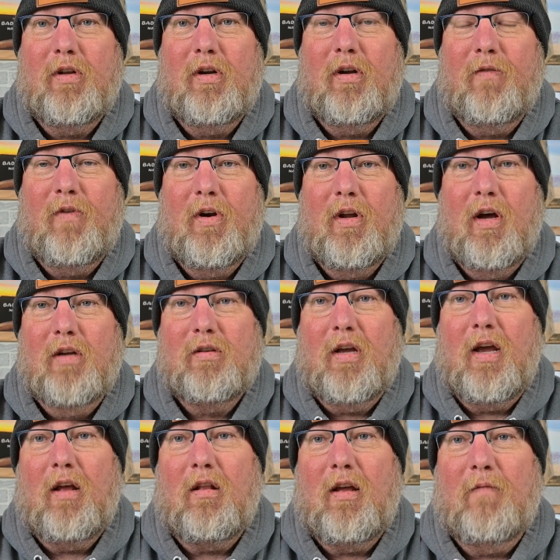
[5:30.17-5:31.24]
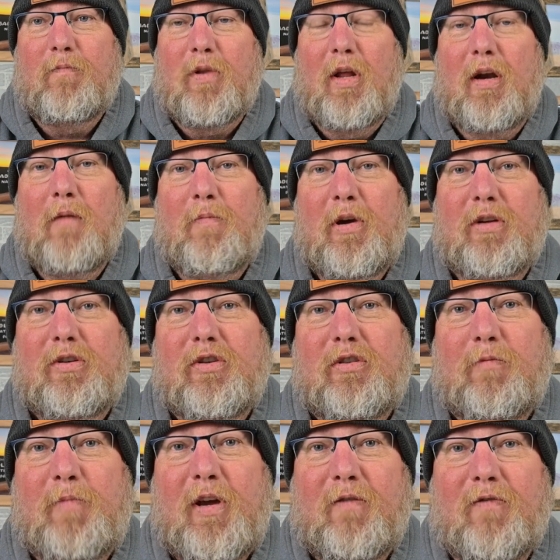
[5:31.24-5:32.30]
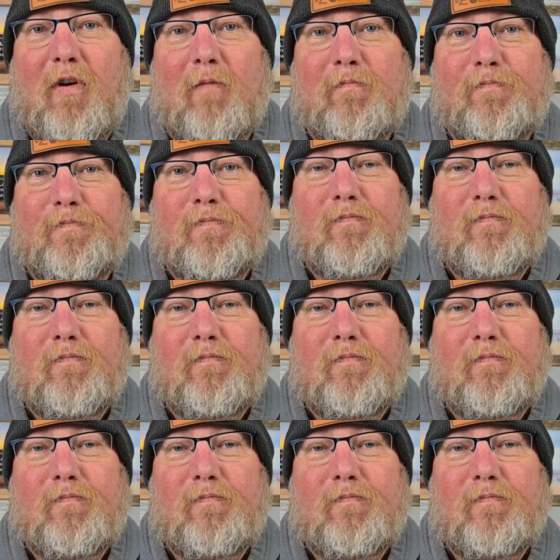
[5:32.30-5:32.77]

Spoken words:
and if it does, I'll have plenty of pictures to pick from.